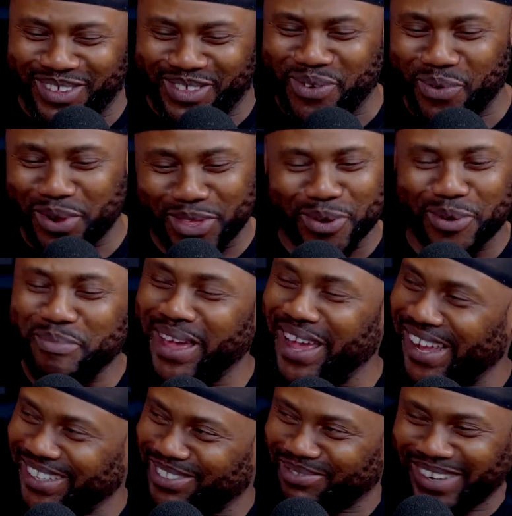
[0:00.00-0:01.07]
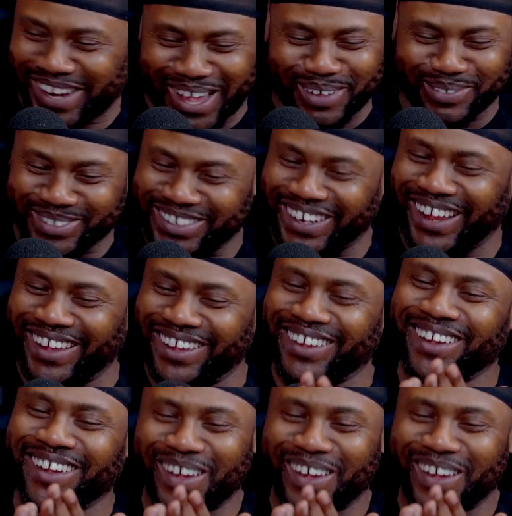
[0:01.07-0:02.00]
and your mans would have to like